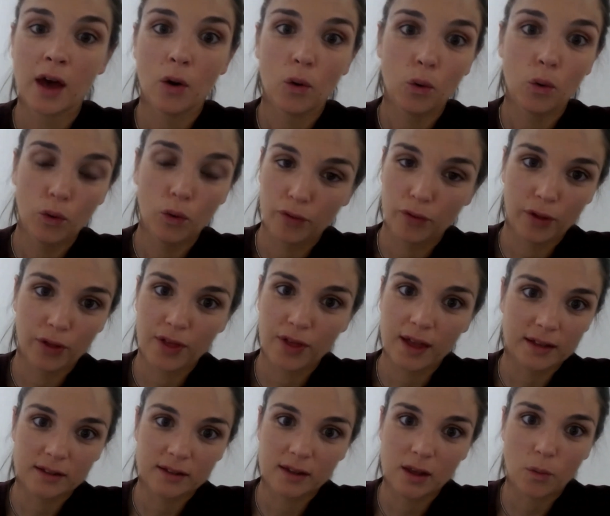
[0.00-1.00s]
all of the
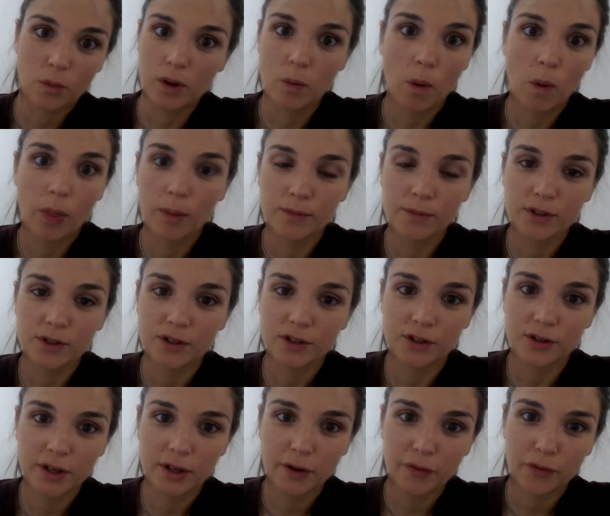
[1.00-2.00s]
things that we want them to
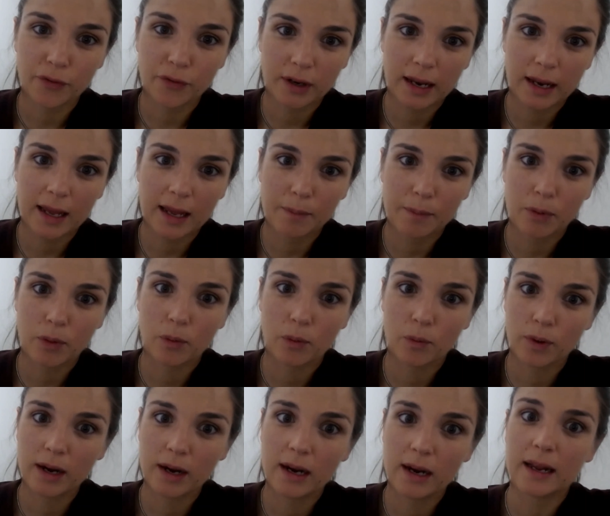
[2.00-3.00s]
do differently, but
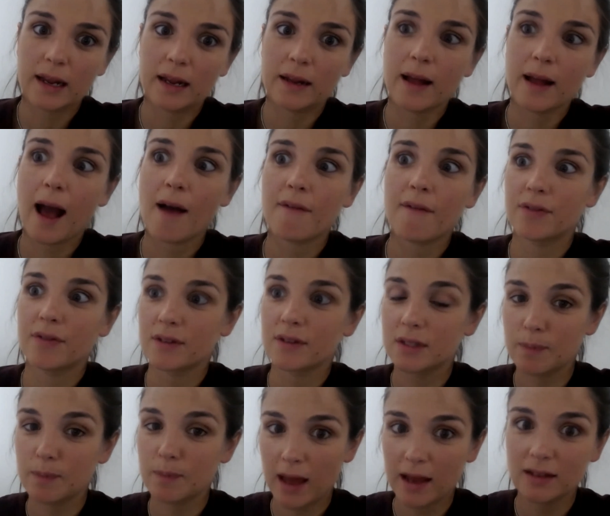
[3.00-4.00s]
really having the
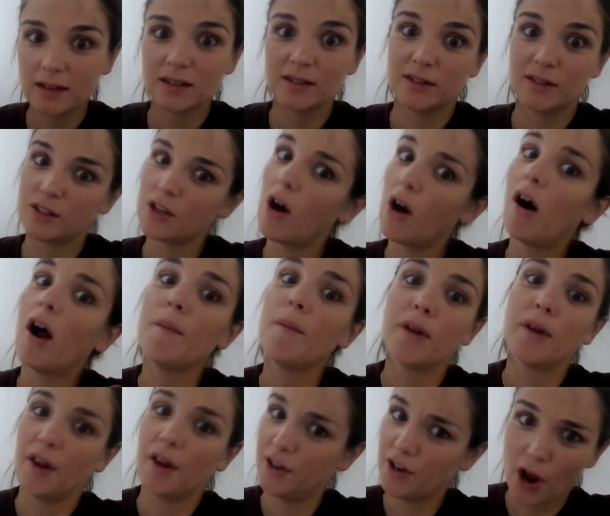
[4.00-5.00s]
space and the time,
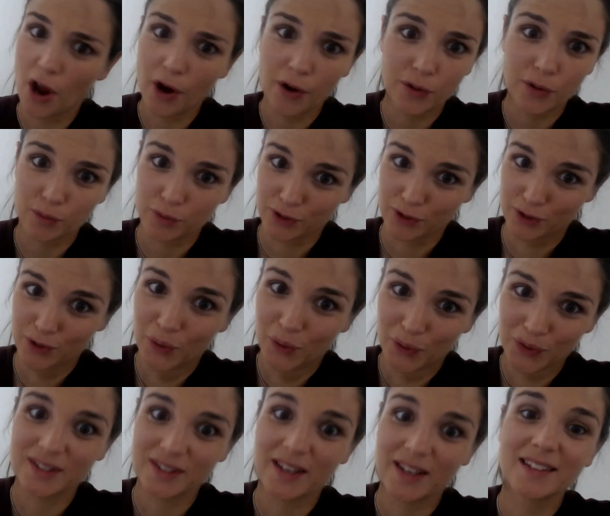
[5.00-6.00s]
and I know the
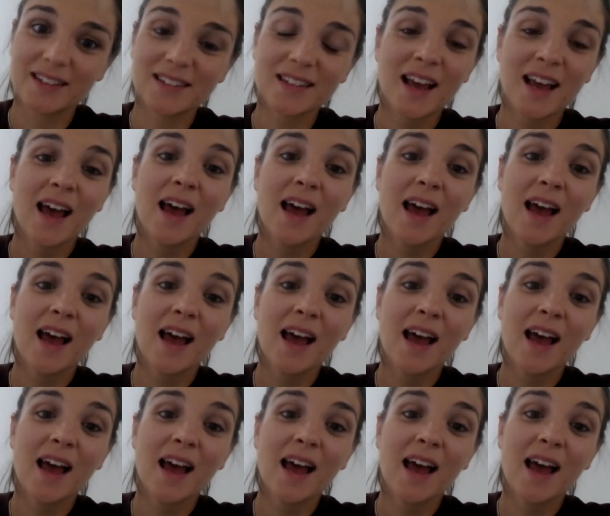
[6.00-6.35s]
resources